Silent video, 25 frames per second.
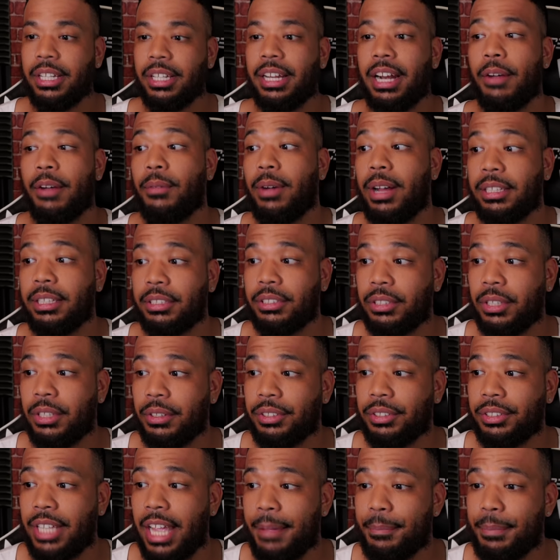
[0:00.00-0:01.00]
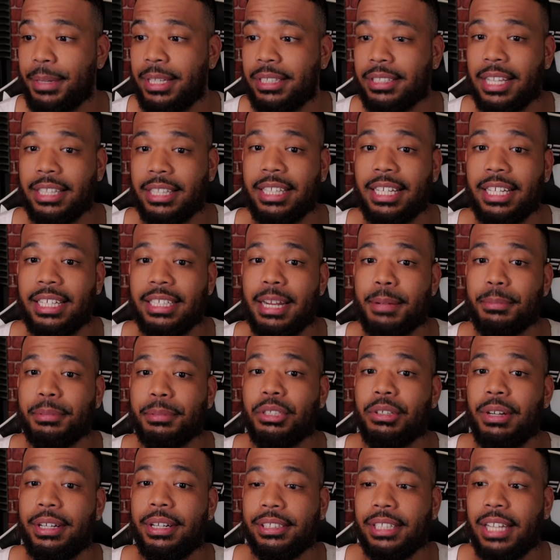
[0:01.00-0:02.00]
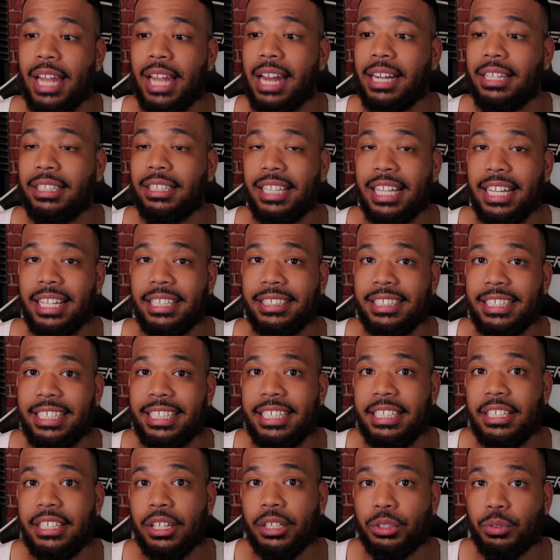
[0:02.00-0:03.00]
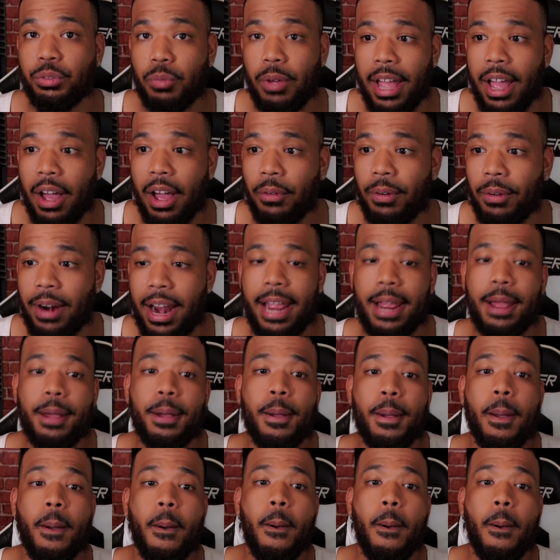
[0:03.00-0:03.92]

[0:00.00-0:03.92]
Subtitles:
And I wanted to show this game because I think it demonstrates a lot of things that he does well, right?